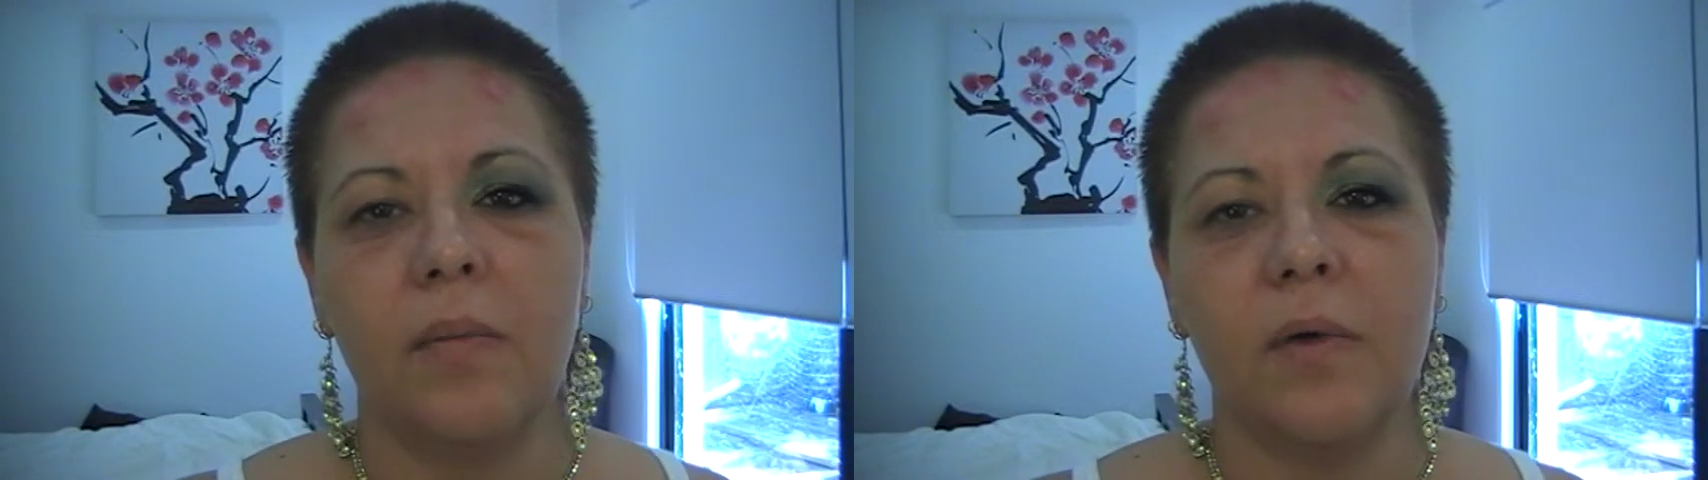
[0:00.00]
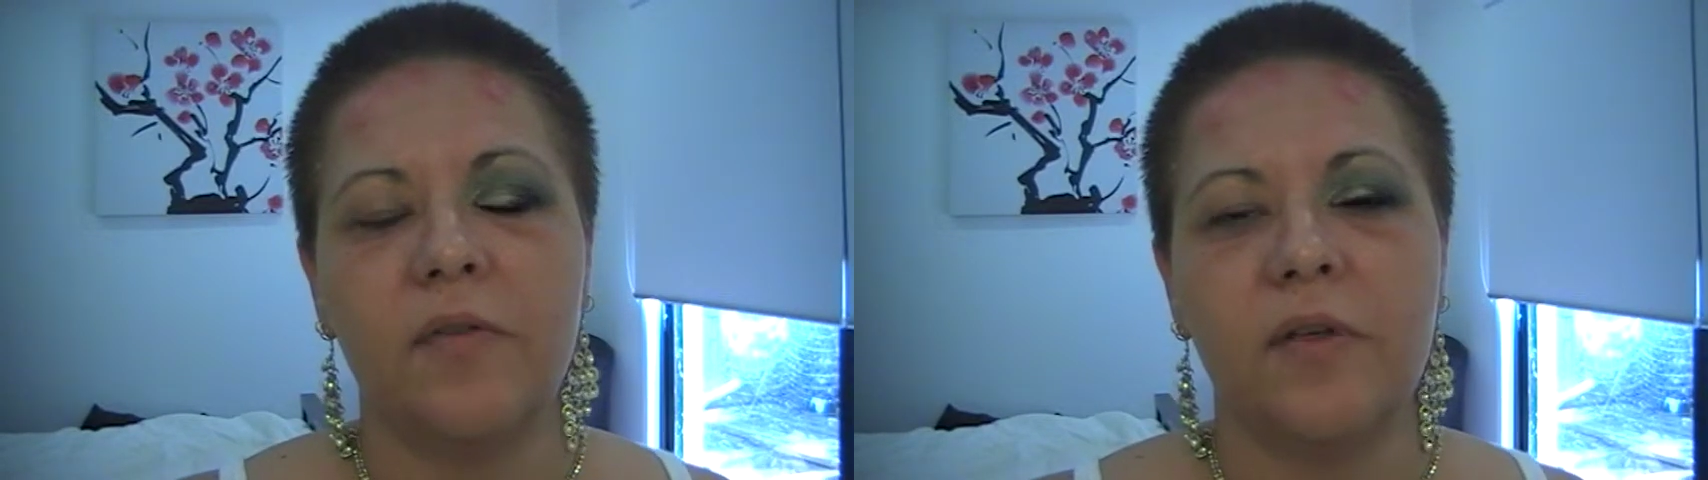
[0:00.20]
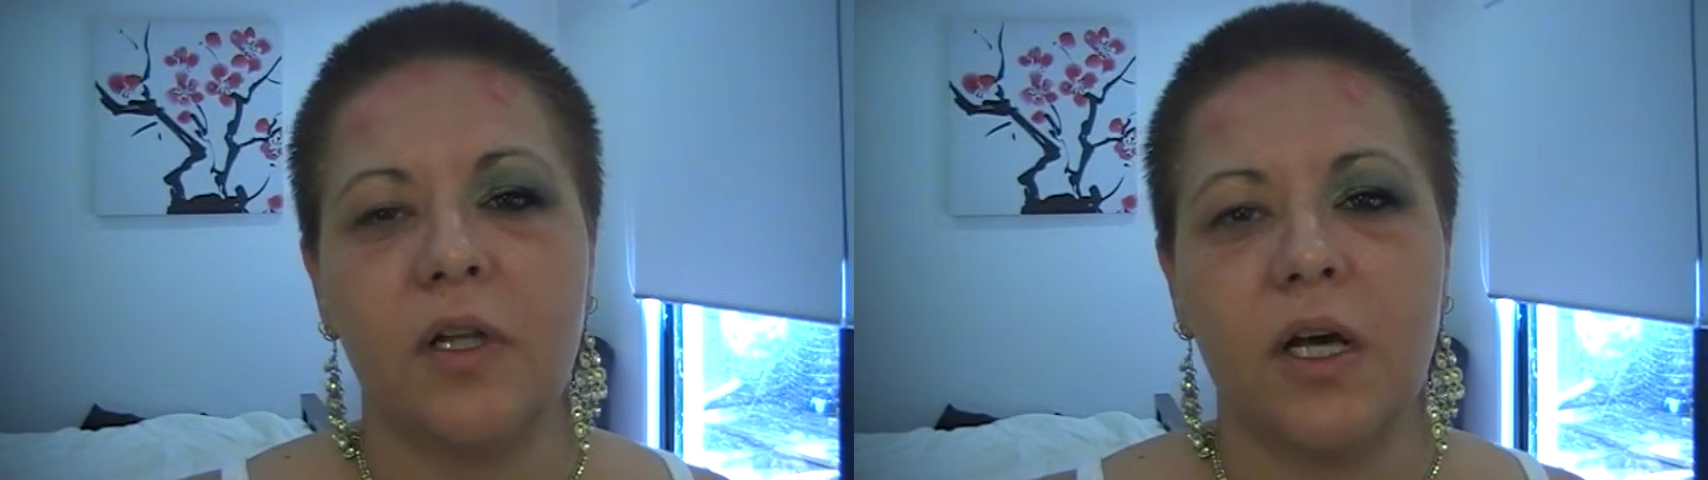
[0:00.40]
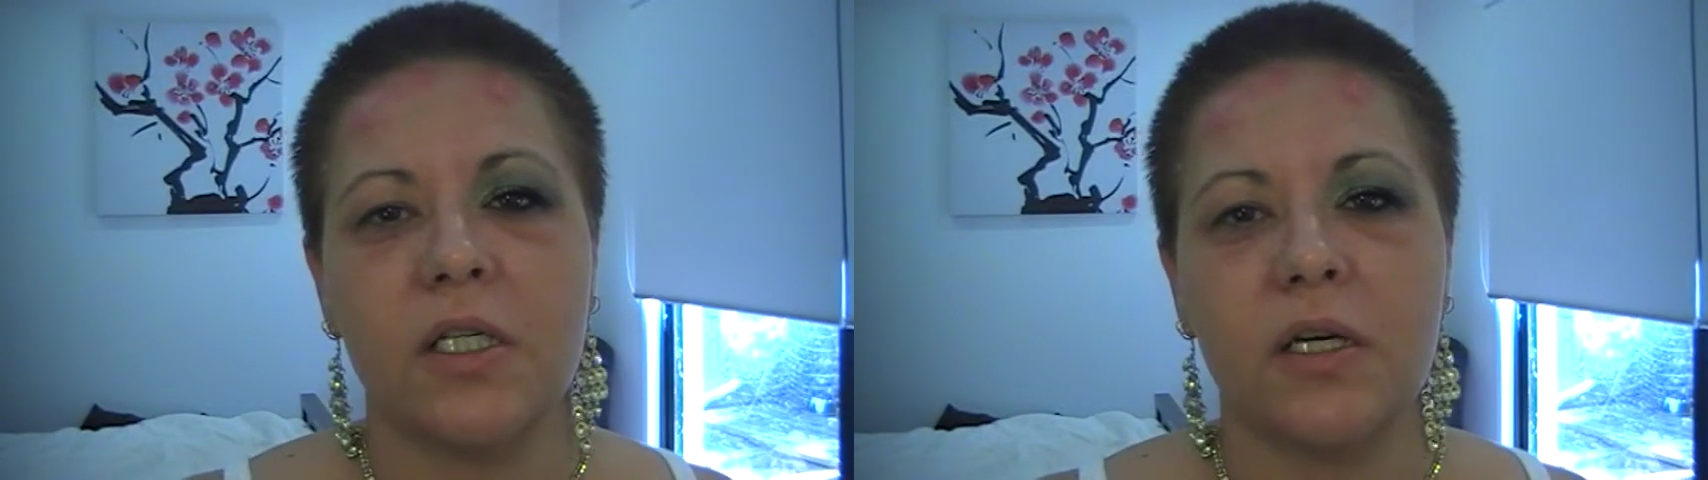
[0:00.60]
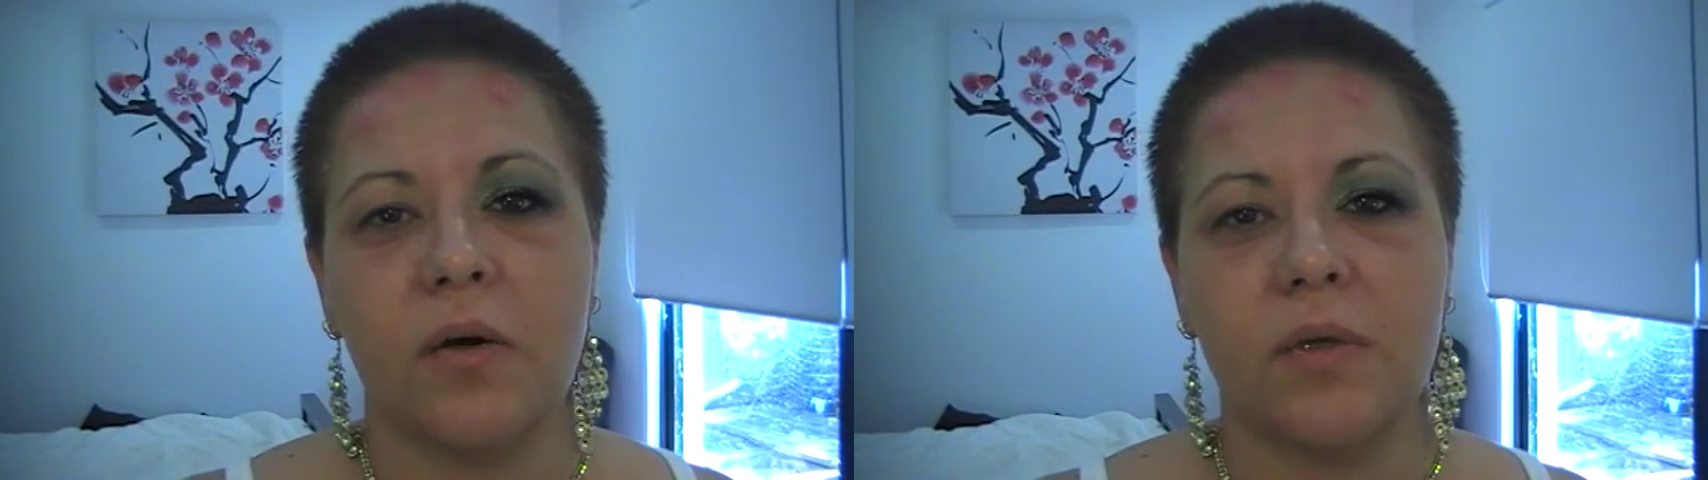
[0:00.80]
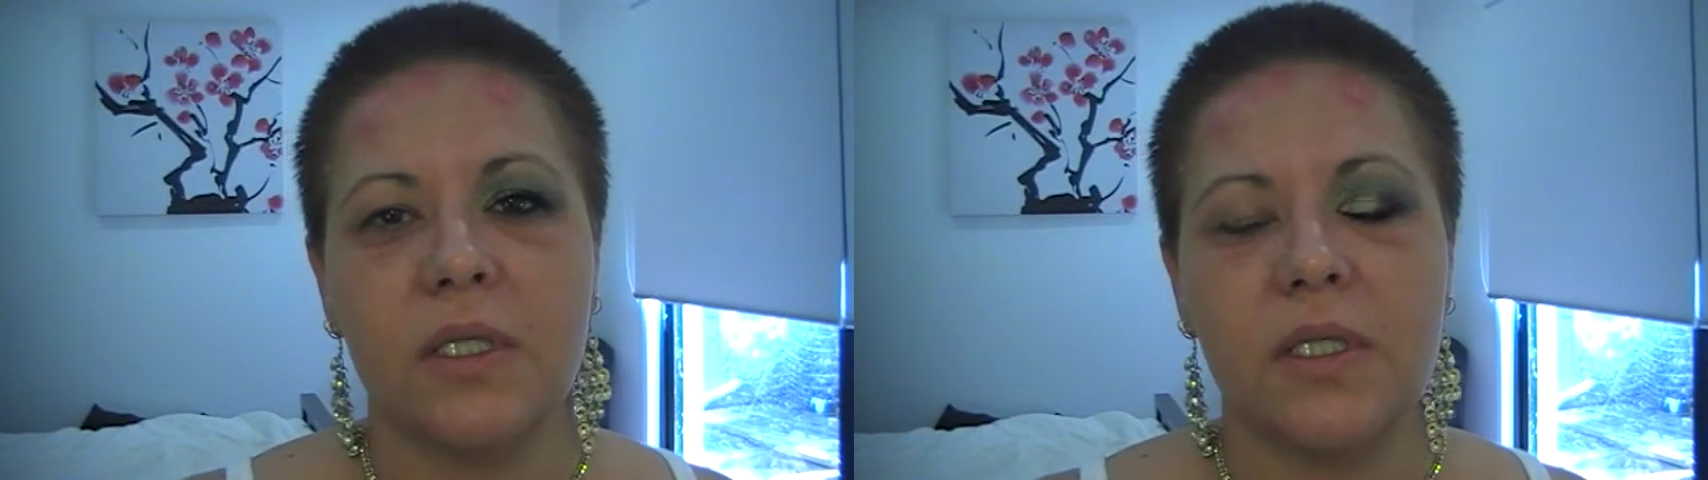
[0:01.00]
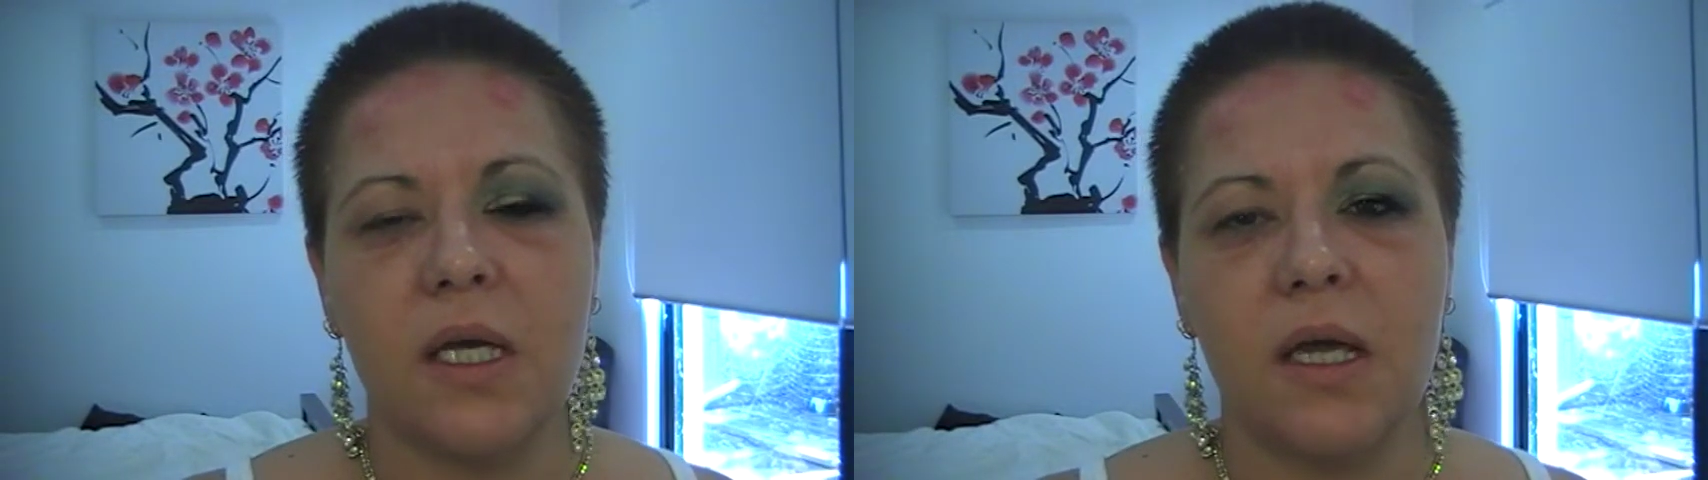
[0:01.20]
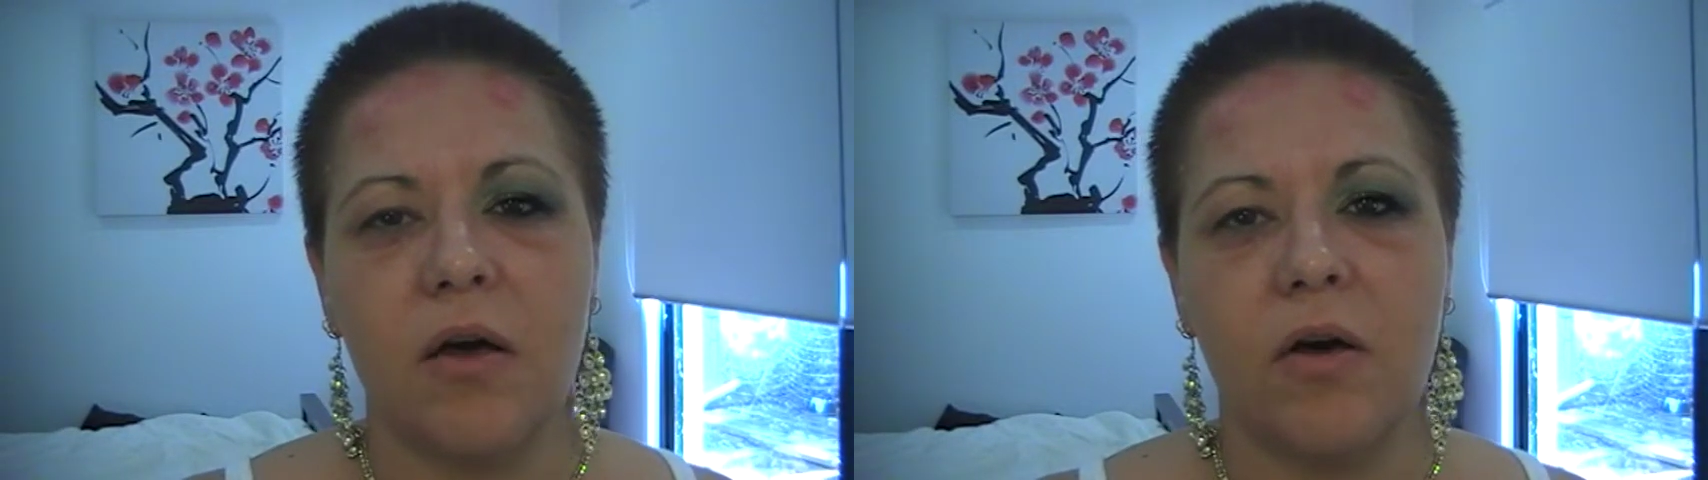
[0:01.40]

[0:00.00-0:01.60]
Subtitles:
if you'd like to go and see